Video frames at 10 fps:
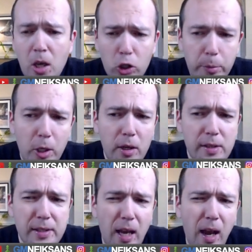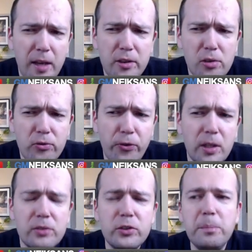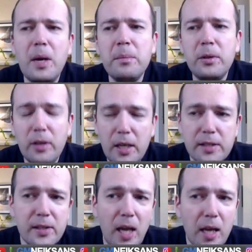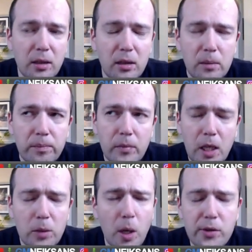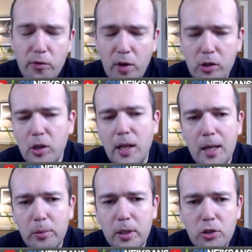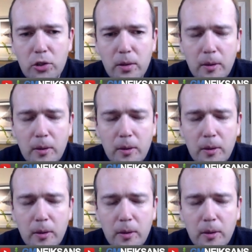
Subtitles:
To be honest, I don't really remember its title. It was in Russian language,